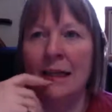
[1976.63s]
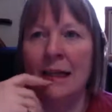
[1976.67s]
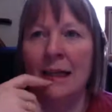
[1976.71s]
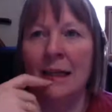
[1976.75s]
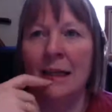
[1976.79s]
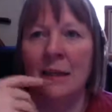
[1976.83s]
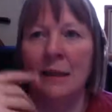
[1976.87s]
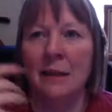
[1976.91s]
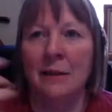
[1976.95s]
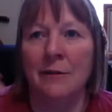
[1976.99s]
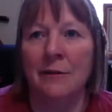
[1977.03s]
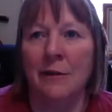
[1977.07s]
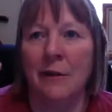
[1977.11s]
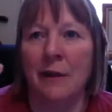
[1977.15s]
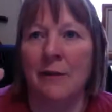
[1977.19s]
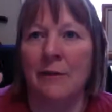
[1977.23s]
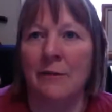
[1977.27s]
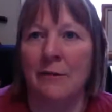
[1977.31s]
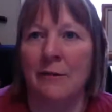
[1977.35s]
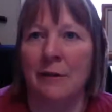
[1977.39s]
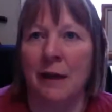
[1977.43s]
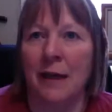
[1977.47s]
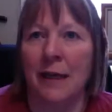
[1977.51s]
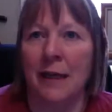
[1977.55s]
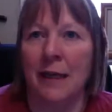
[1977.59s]
I love the
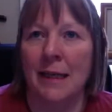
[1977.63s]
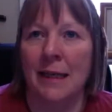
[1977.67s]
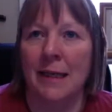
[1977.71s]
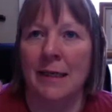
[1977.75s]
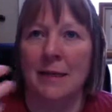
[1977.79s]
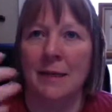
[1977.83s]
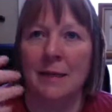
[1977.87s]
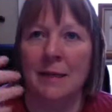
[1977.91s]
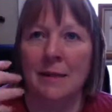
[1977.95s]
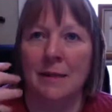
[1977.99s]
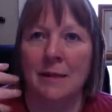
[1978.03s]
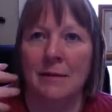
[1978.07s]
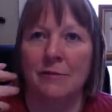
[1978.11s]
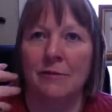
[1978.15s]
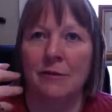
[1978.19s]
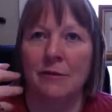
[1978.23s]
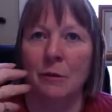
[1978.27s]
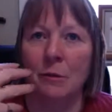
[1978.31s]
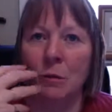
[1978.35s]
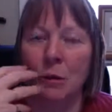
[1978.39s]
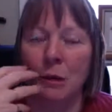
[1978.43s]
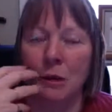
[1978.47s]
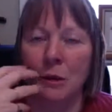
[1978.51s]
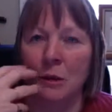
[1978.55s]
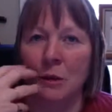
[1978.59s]
phrase for
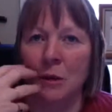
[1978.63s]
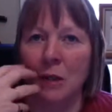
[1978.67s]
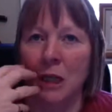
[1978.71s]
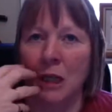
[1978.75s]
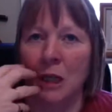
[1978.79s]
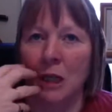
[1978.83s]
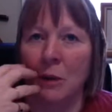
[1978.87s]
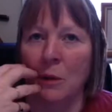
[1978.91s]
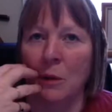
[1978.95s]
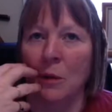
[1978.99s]
Pluto,